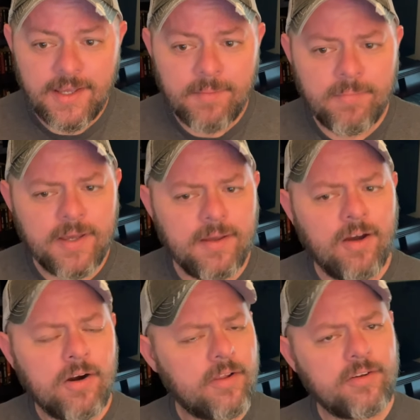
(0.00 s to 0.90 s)
but
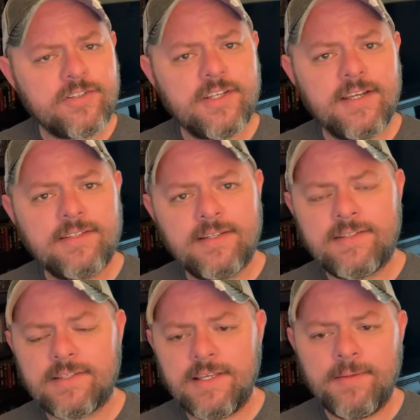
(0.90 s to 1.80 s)
Arthur says
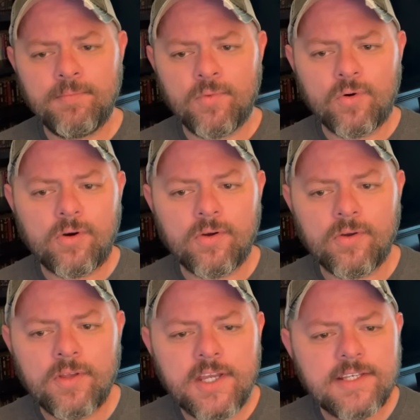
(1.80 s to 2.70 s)
it's immoral.
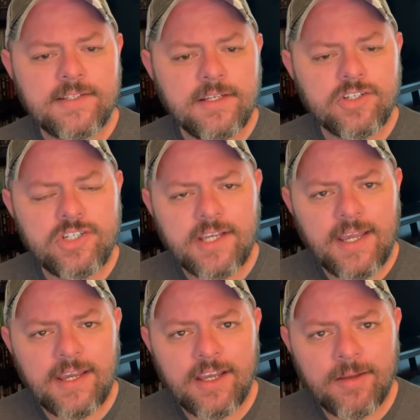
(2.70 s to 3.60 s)
Still, she
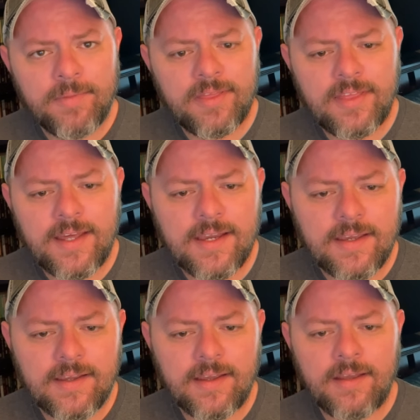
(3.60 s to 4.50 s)
can't help but
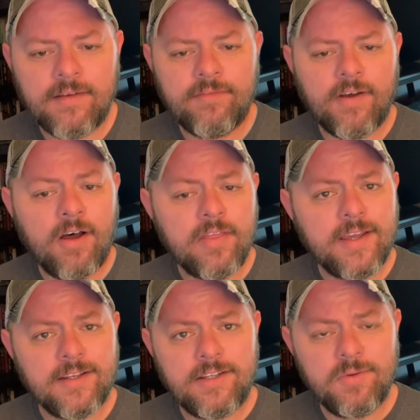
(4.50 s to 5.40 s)
think of all they
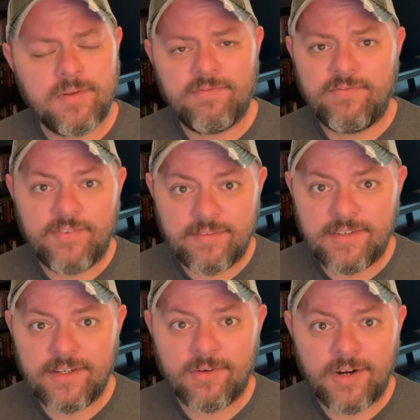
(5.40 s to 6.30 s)
could do with
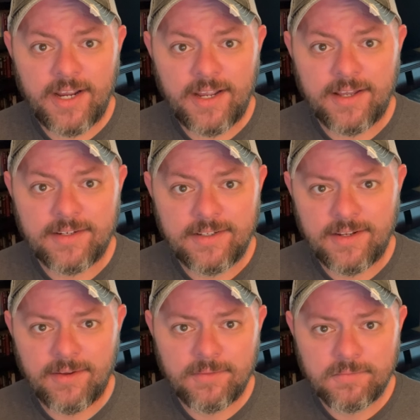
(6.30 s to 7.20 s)
50 grand, you know.
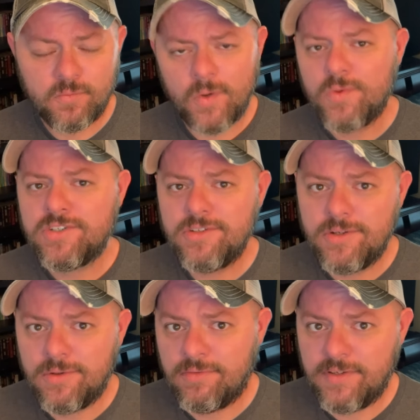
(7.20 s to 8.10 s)
What would you do
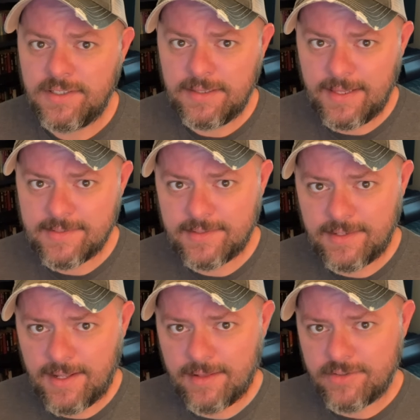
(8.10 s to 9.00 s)
with
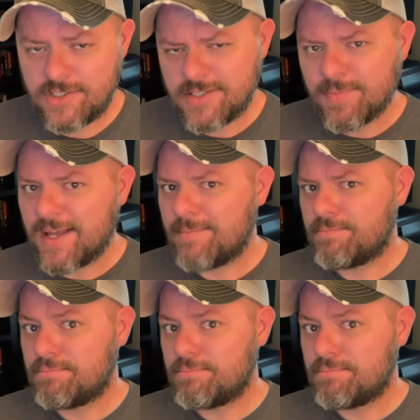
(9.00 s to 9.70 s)
$50,000 just by